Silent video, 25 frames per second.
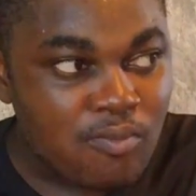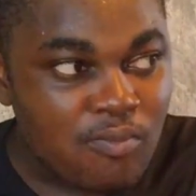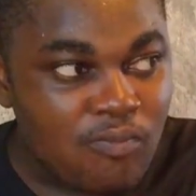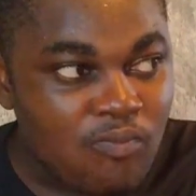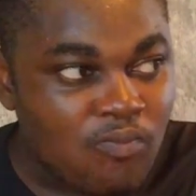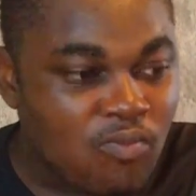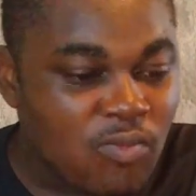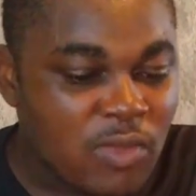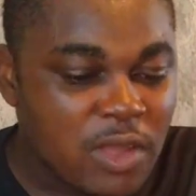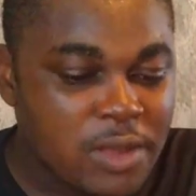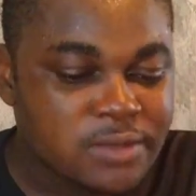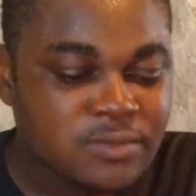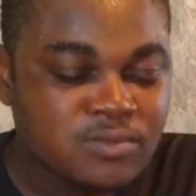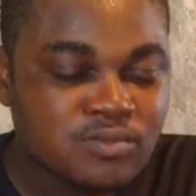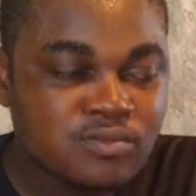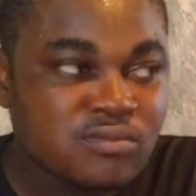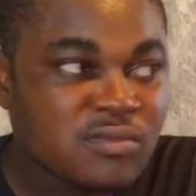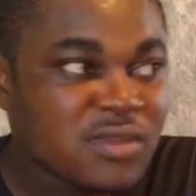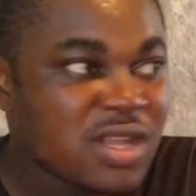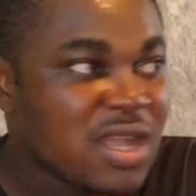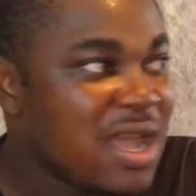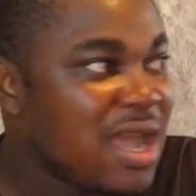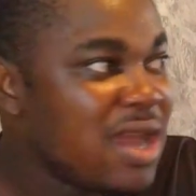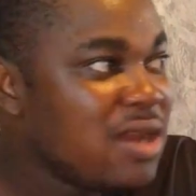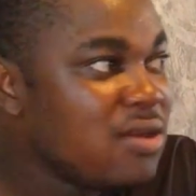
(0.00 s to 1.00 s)

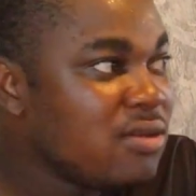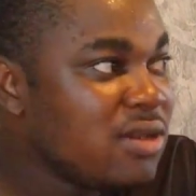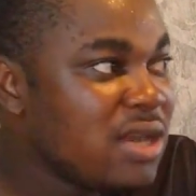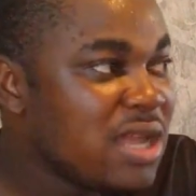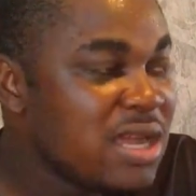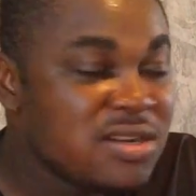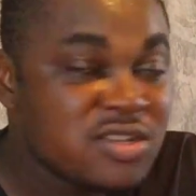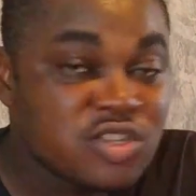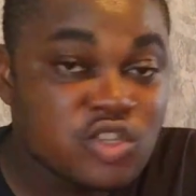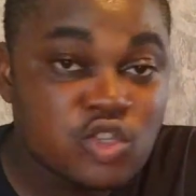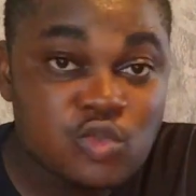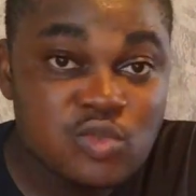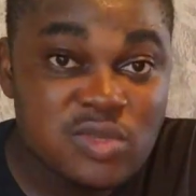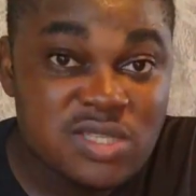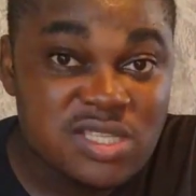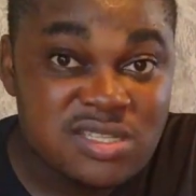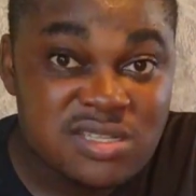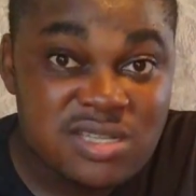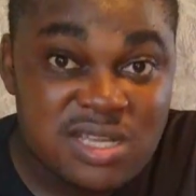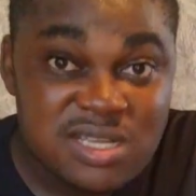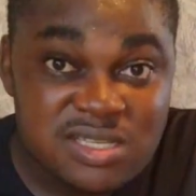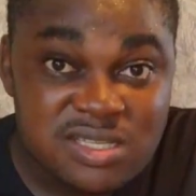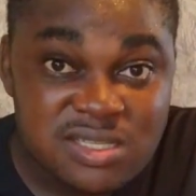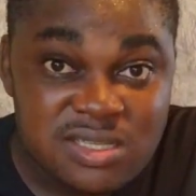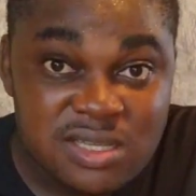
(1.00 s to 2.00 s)
I don't like the
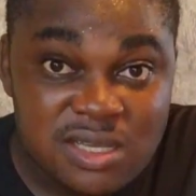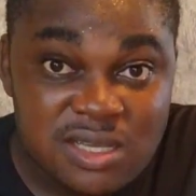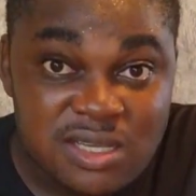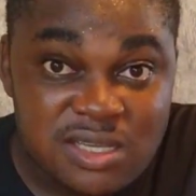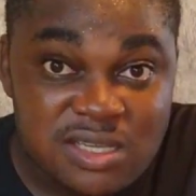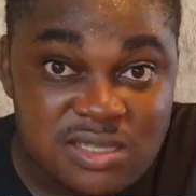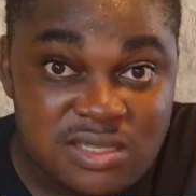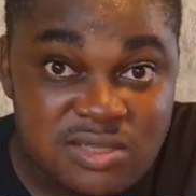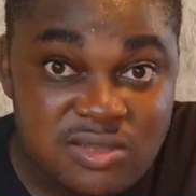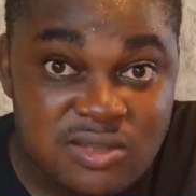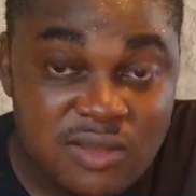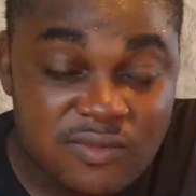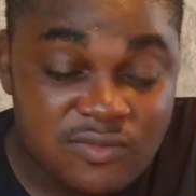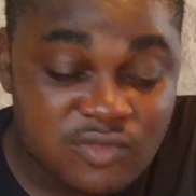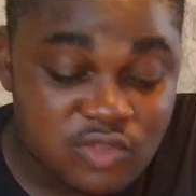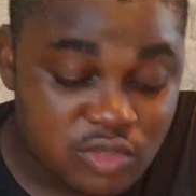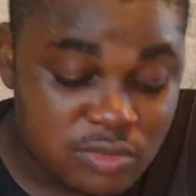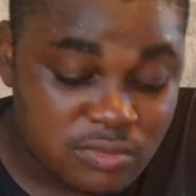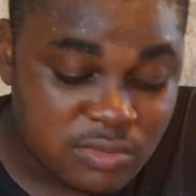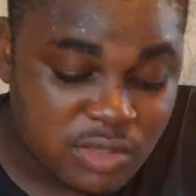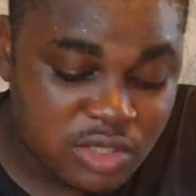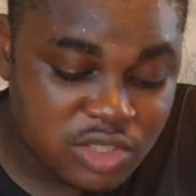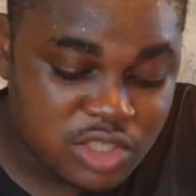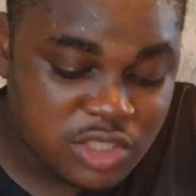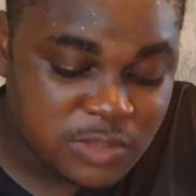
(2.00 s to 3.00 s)
sweetness stuff so
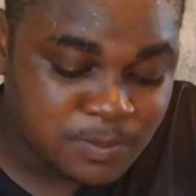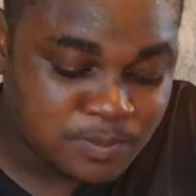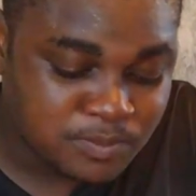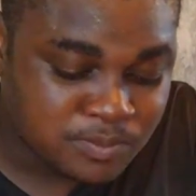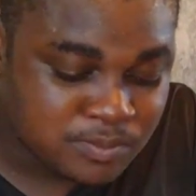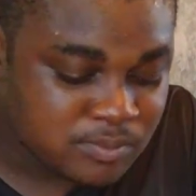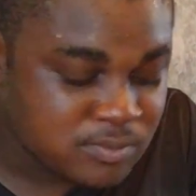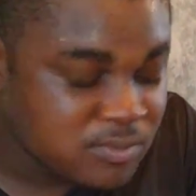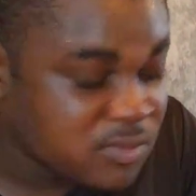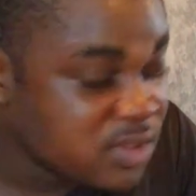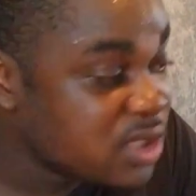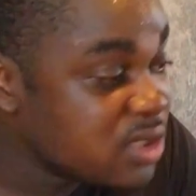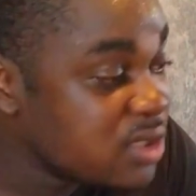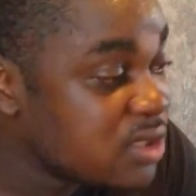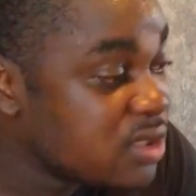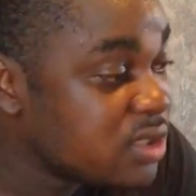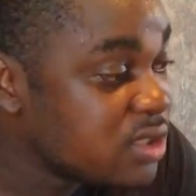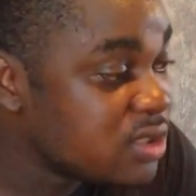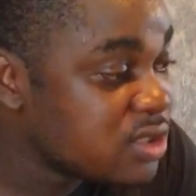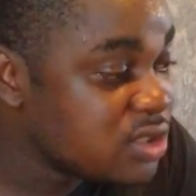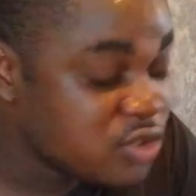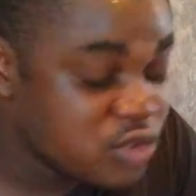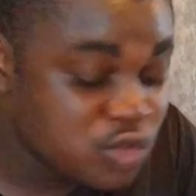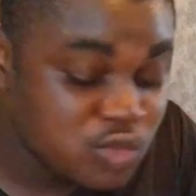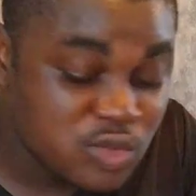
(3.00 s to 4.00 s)
much.
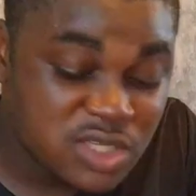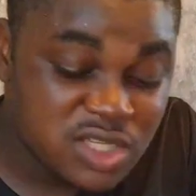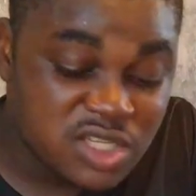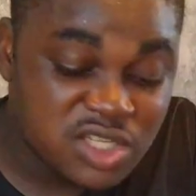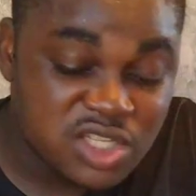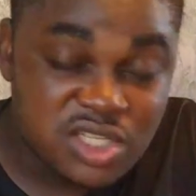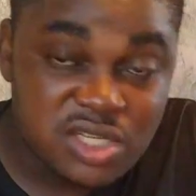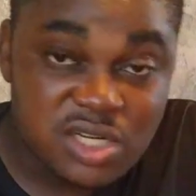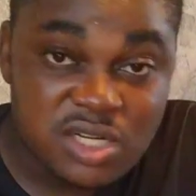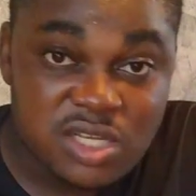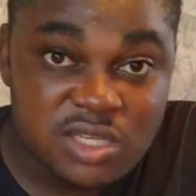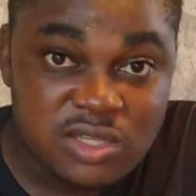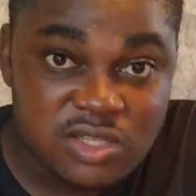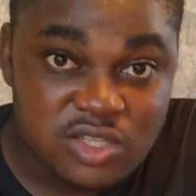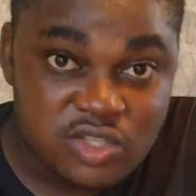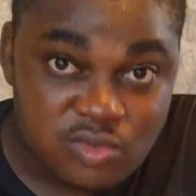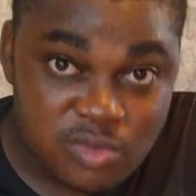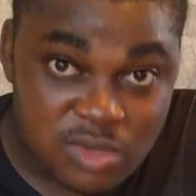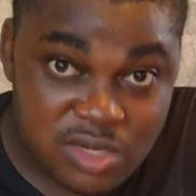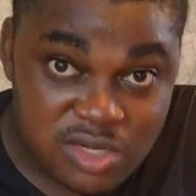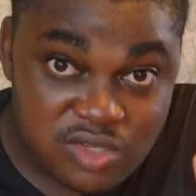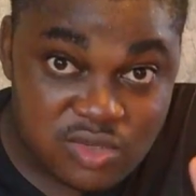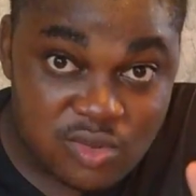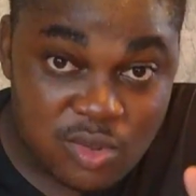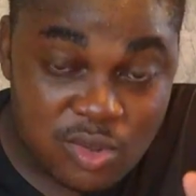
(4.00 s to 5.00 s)
The sweet chili, this
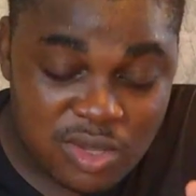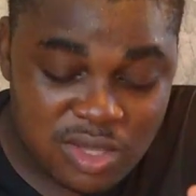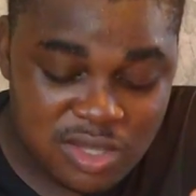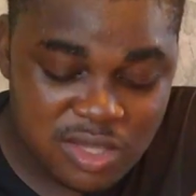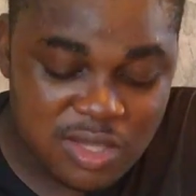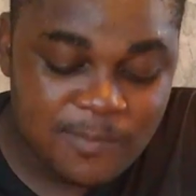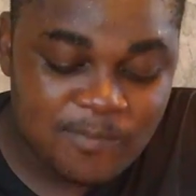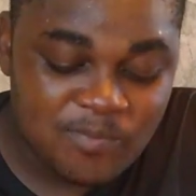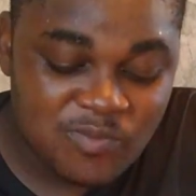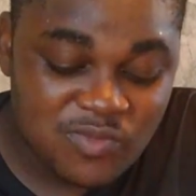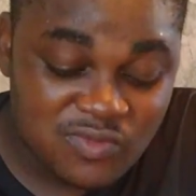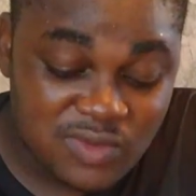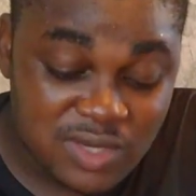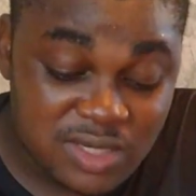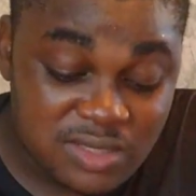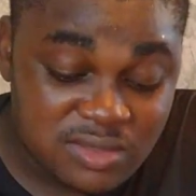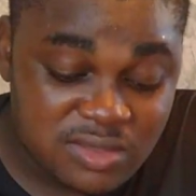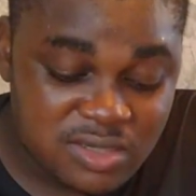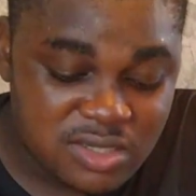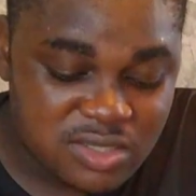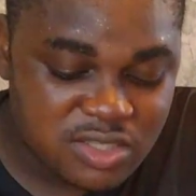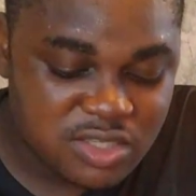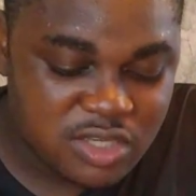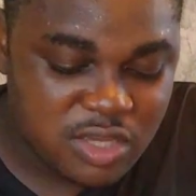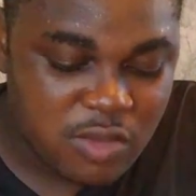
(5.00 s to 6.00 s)
one is okay, very
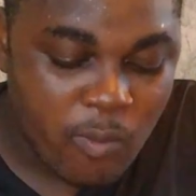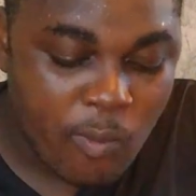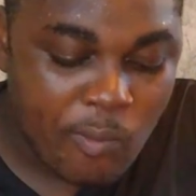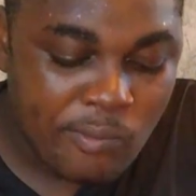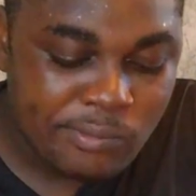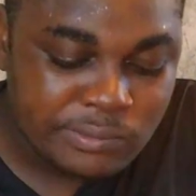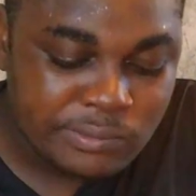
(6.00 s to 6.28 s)
tasty.